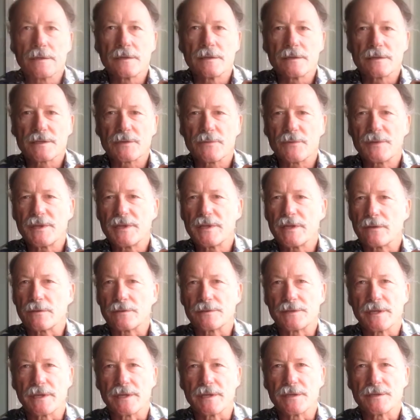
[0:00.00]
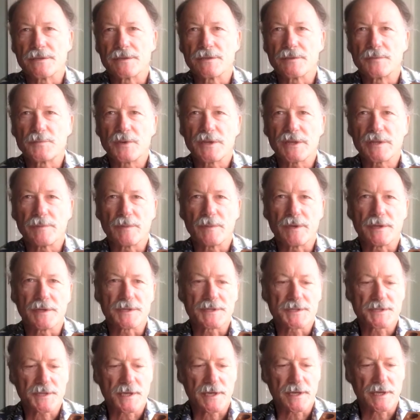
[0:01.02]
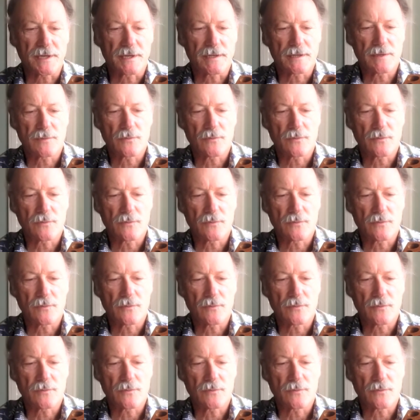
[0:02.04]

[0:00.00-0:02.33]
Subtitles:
So in the old days, you'd put them on a scale